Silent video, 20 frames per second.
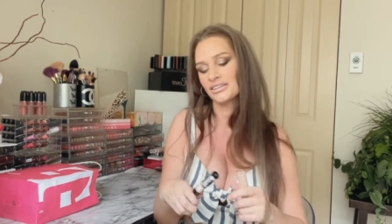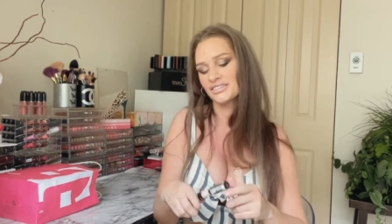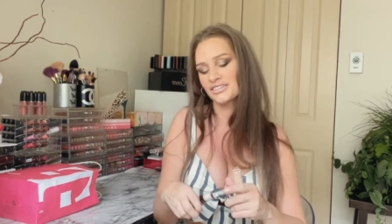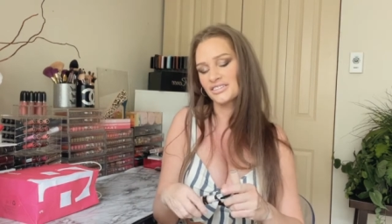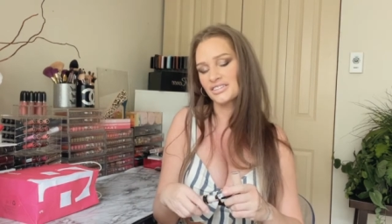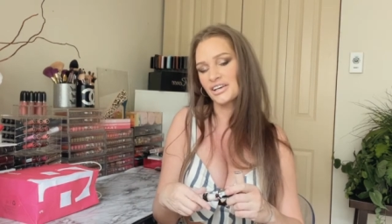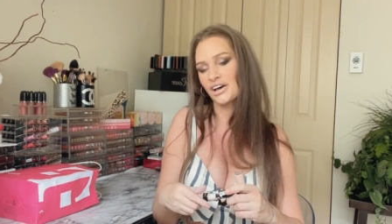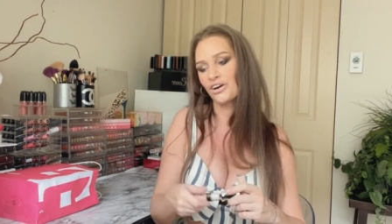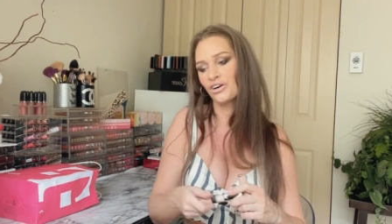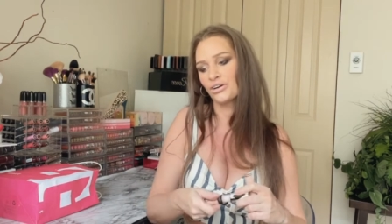
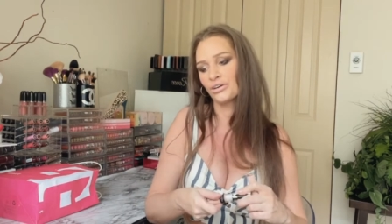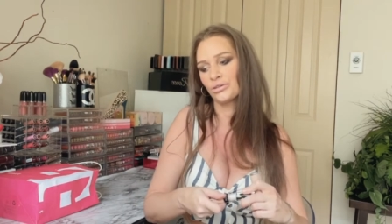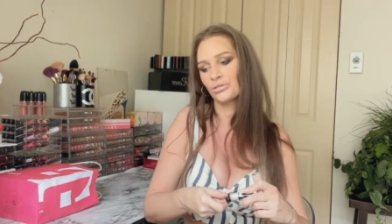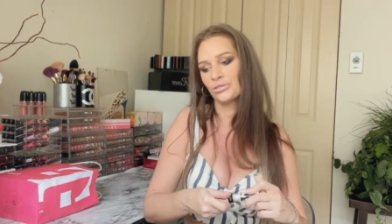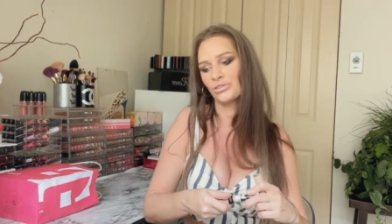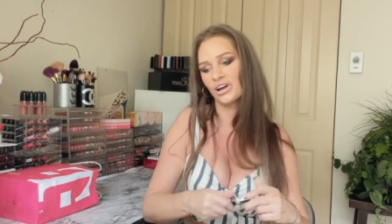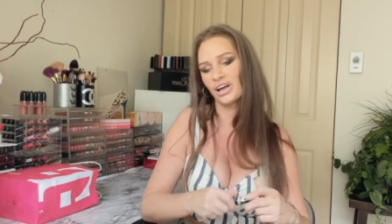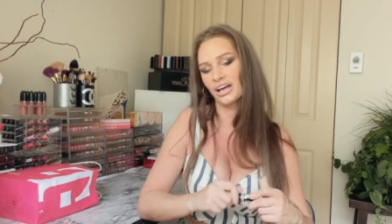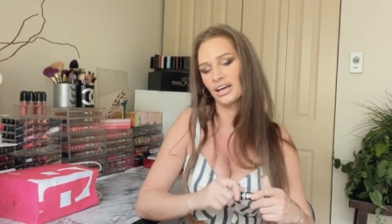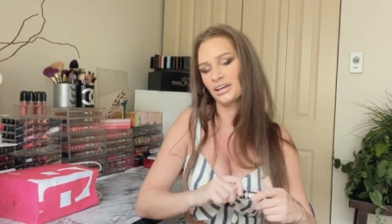
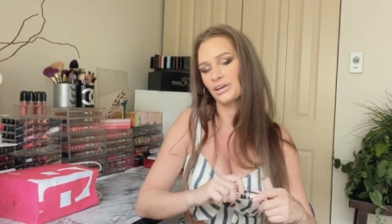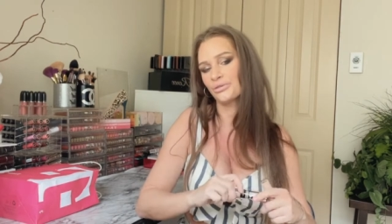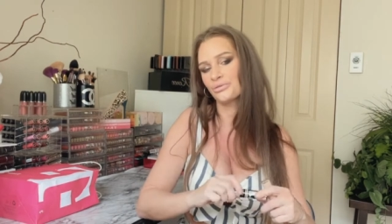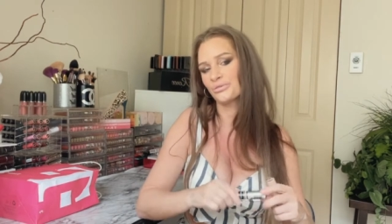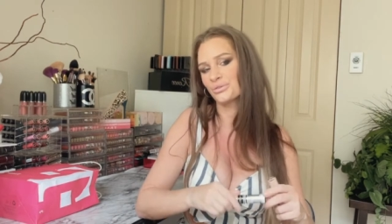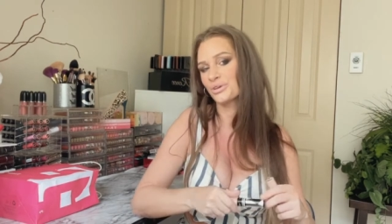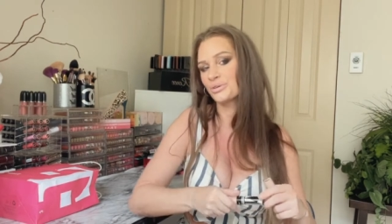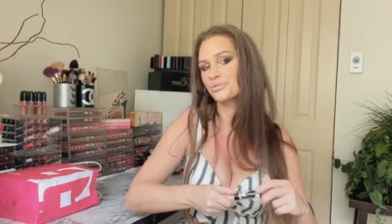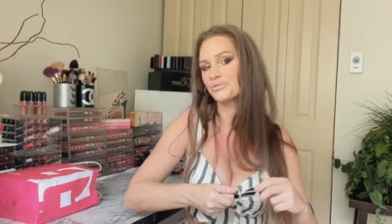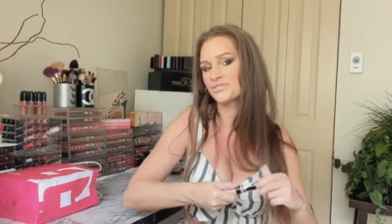So I don't
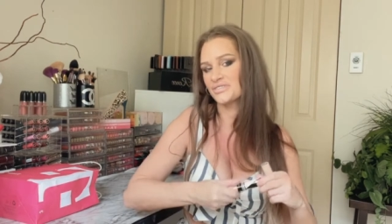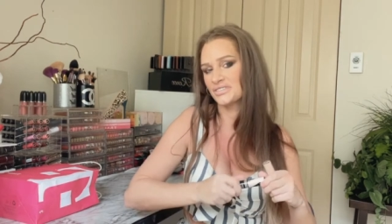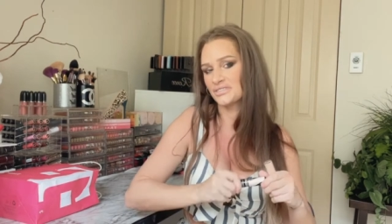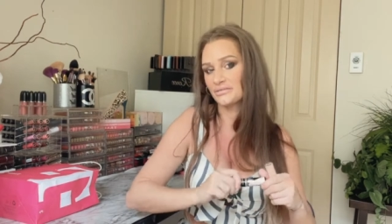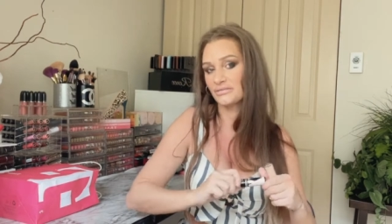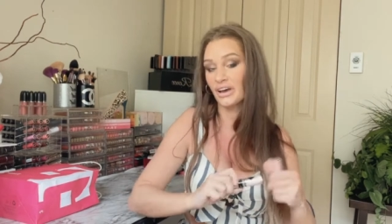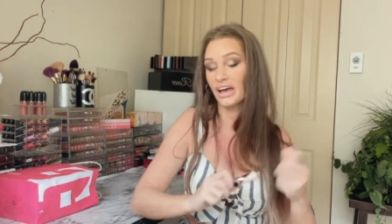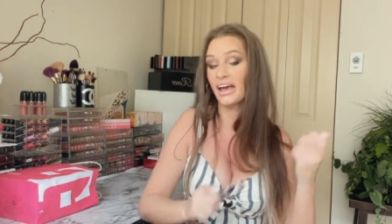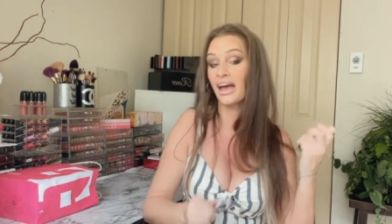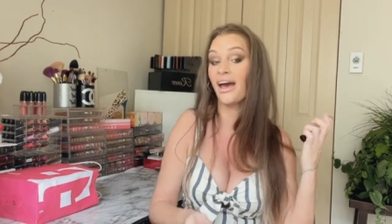use,
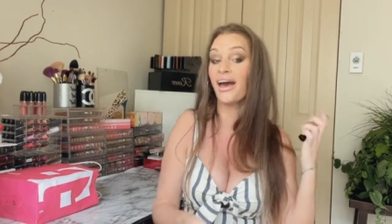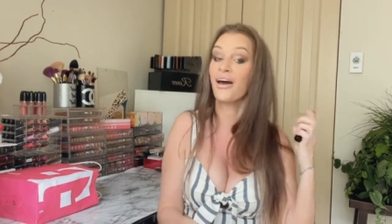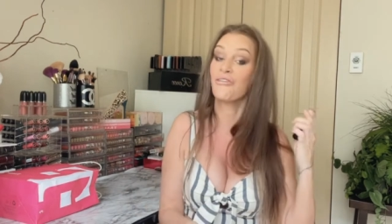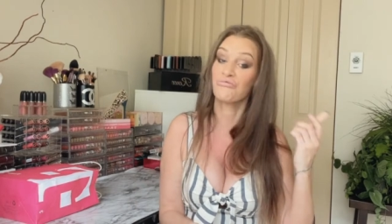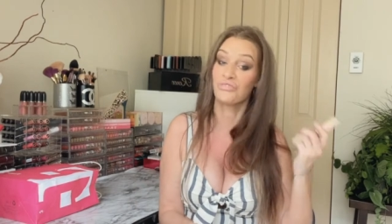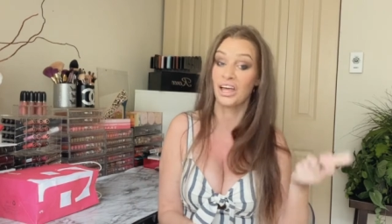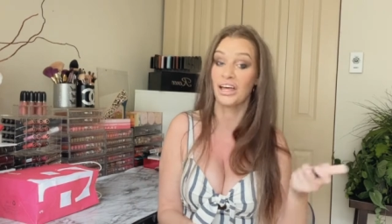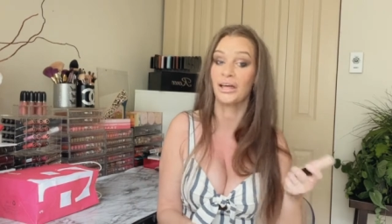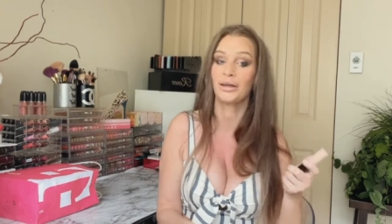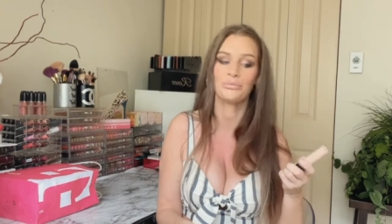I have
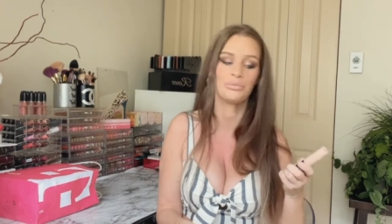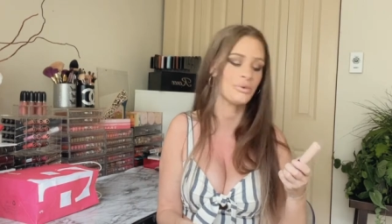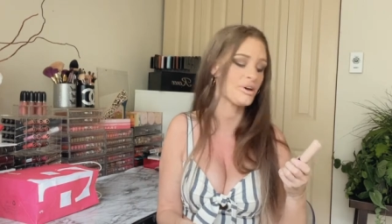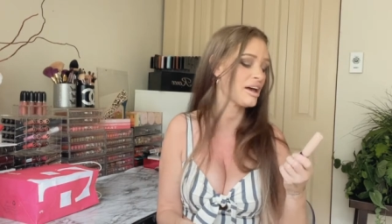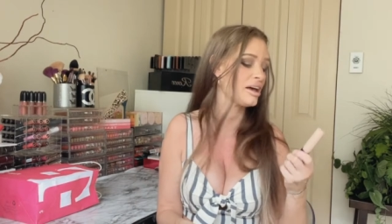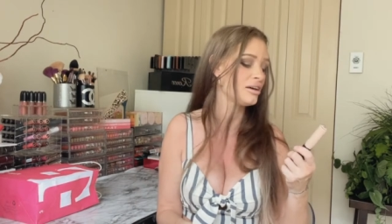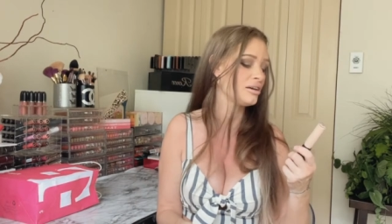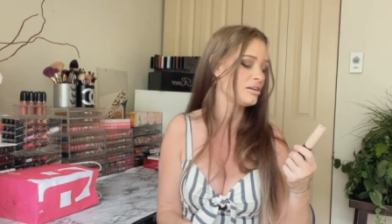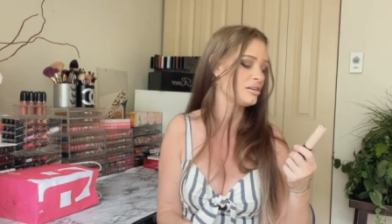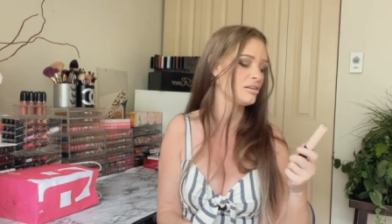it,
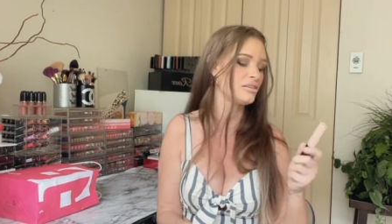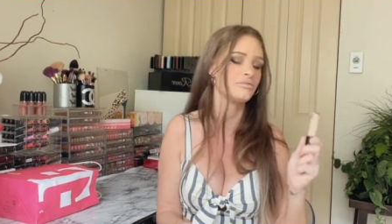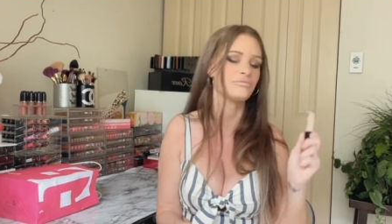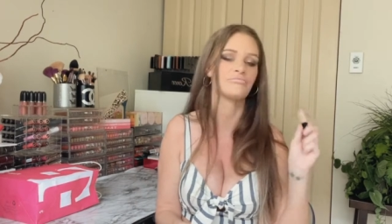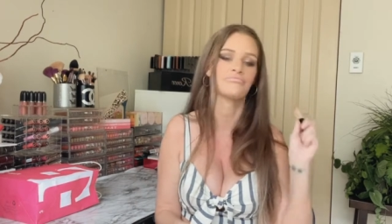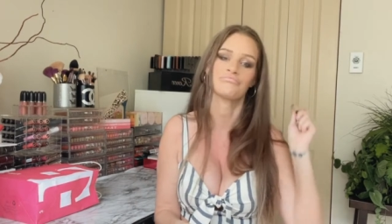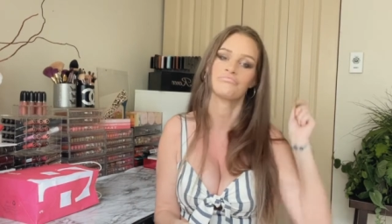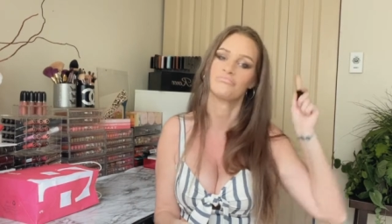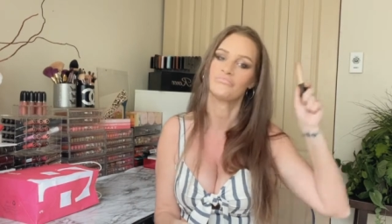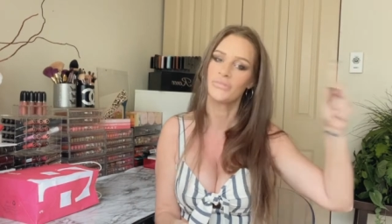but
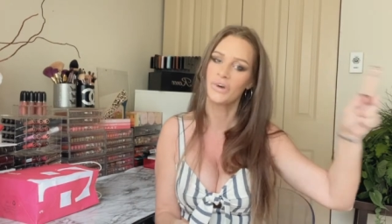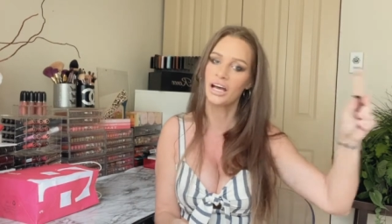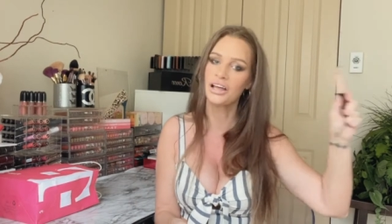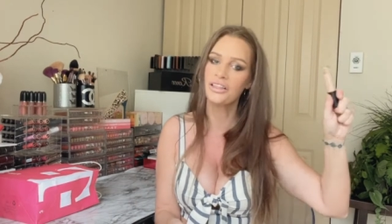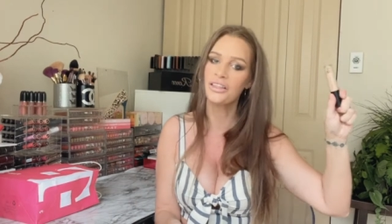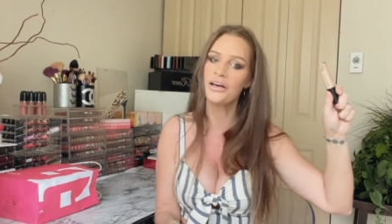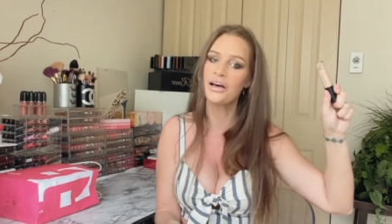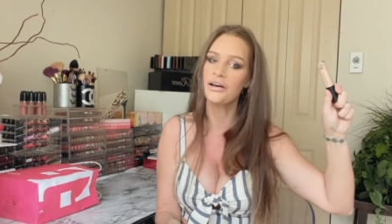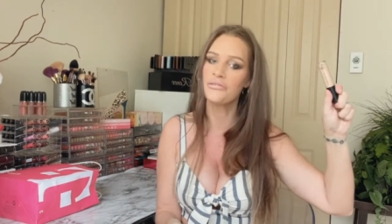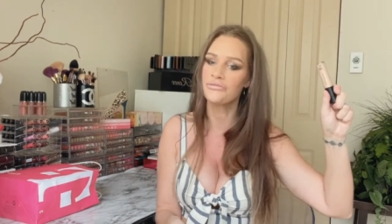I
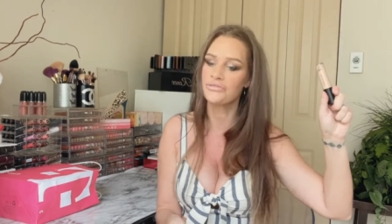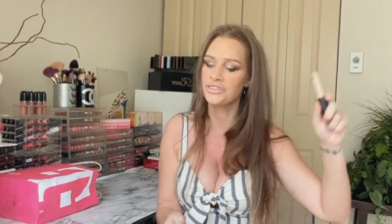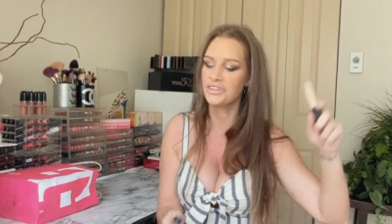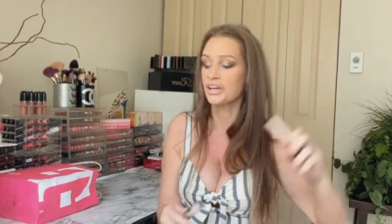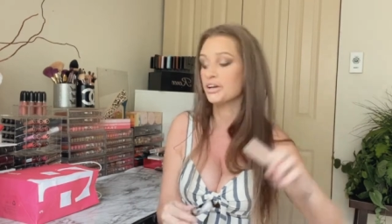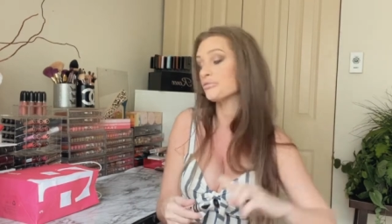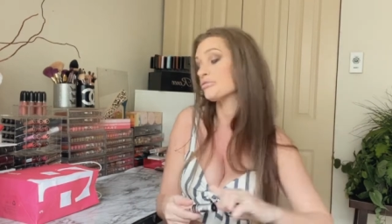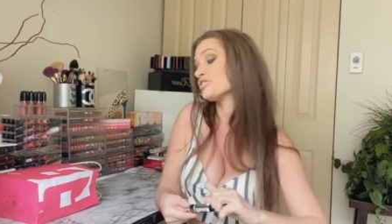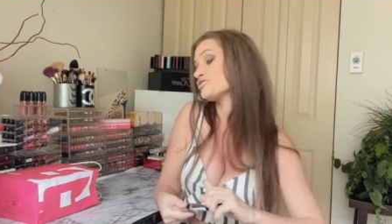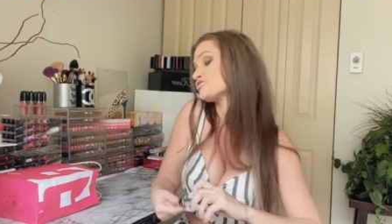love
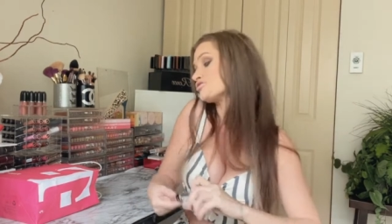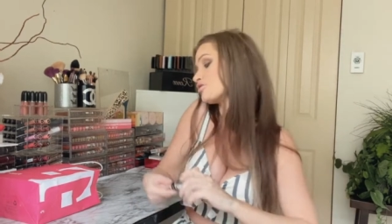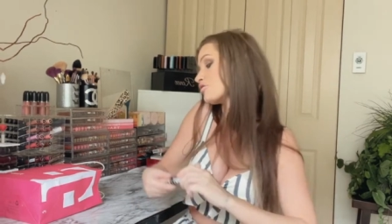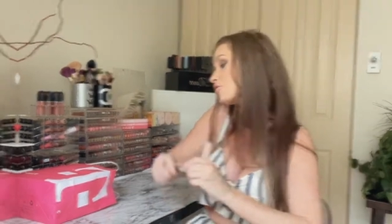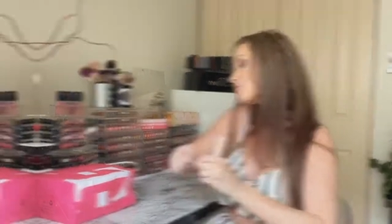the original.